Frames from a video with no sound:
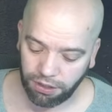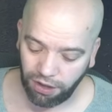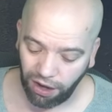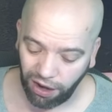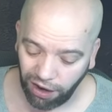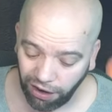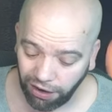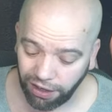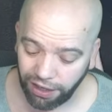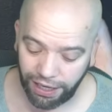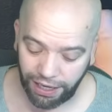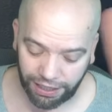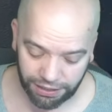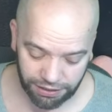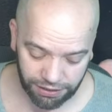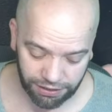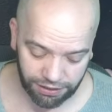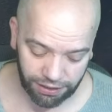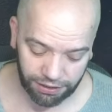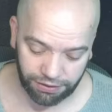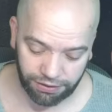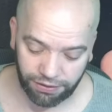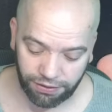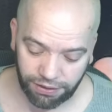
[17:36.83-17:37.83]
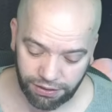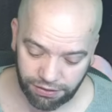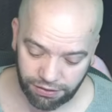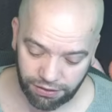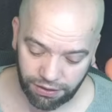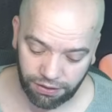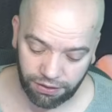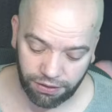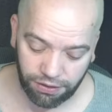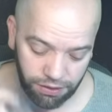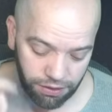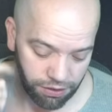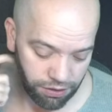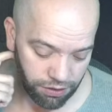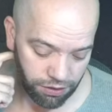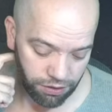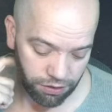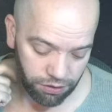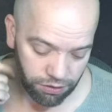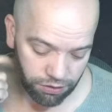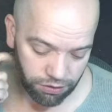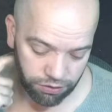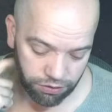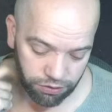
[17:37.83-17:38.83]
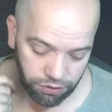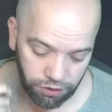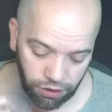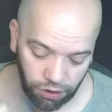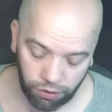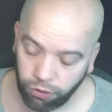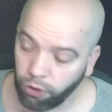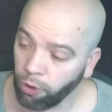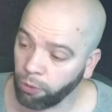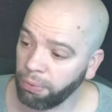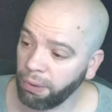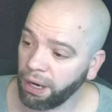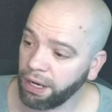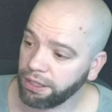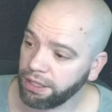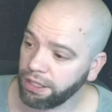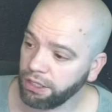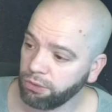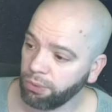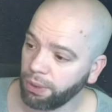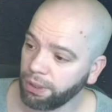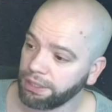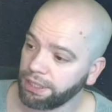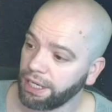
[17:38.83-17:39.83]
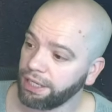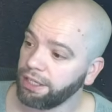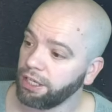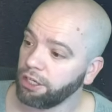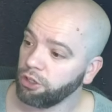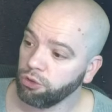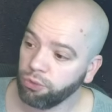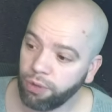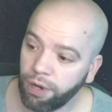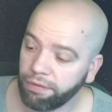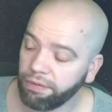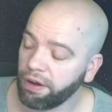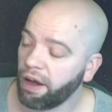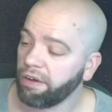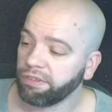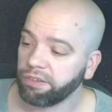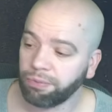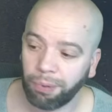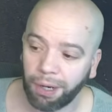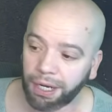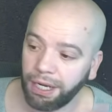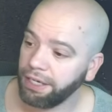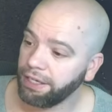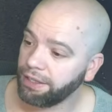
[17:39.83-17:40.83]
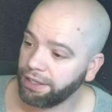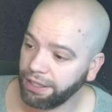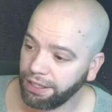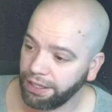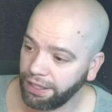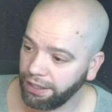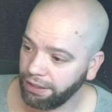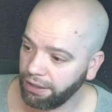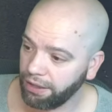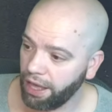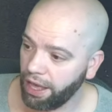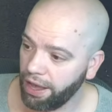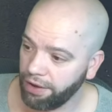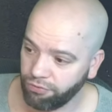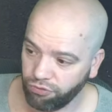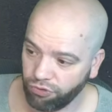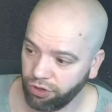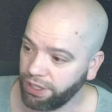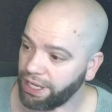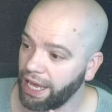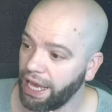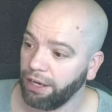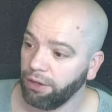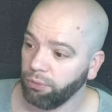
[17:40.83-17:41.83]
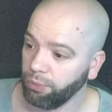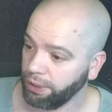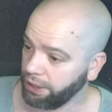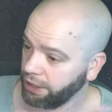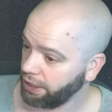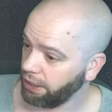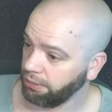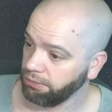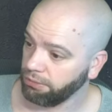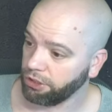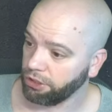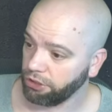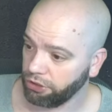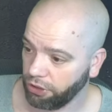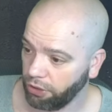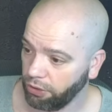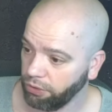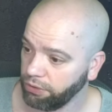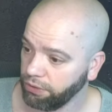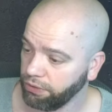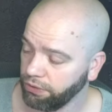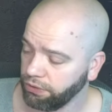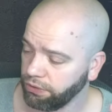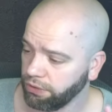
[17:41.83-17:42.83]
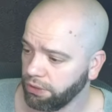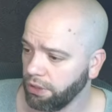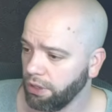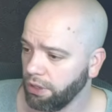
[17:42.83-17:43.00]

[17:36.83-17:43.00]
I actually think that these are, you'll buy these once and then you never have to buy anything ever again when it comes to tokens.